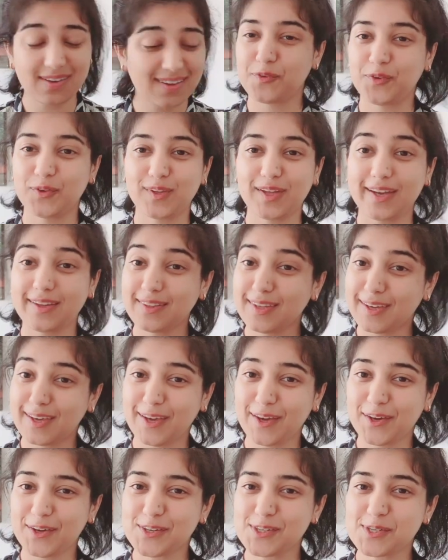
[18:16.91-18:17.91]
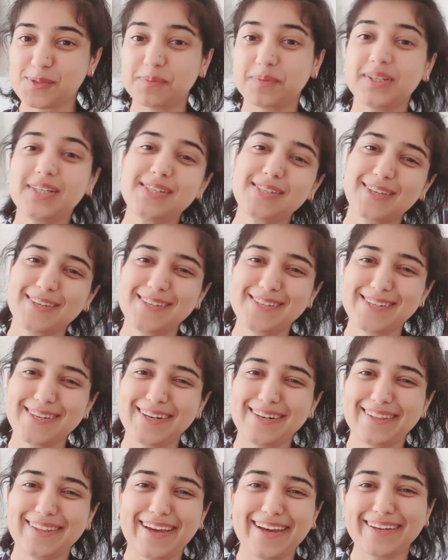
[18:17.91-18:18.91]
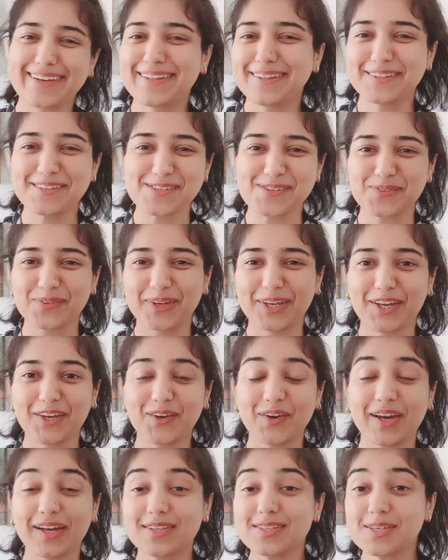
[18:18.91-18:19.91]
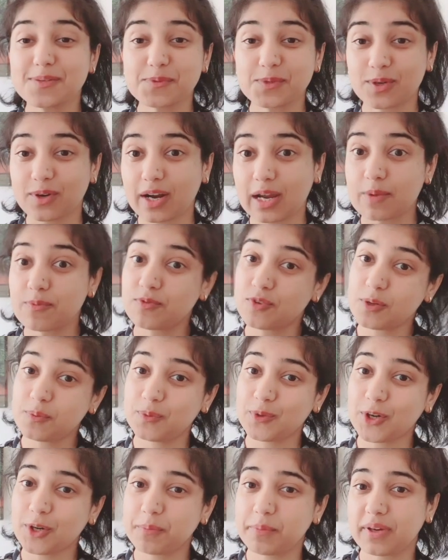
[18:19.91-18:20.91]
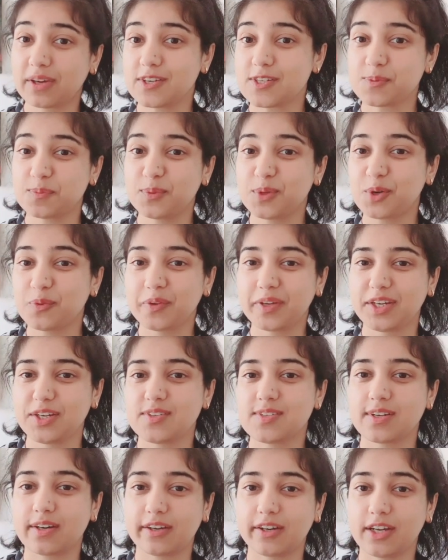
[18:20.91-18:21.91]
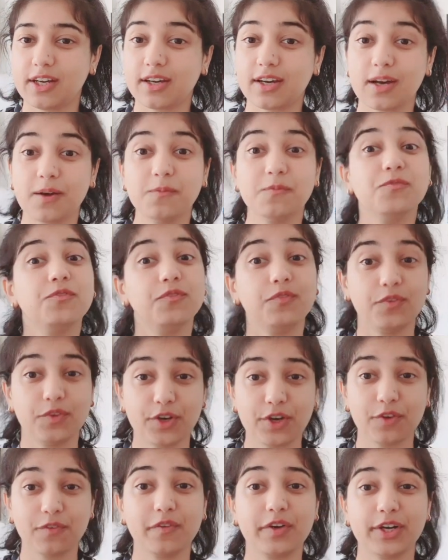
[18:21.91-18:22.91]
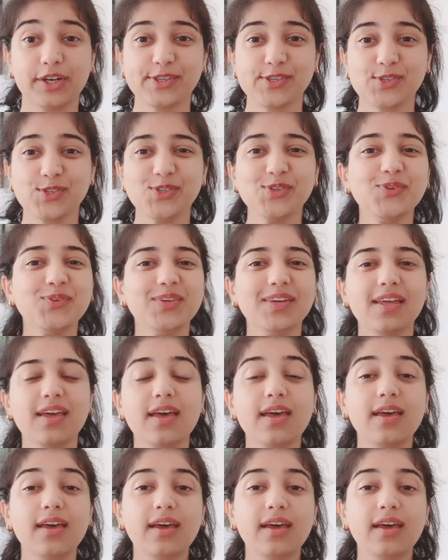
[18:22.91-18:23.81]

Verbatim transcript: If you like the chaos, please consider liking this video and subscribe for more because more videos are gonna come very, very soon.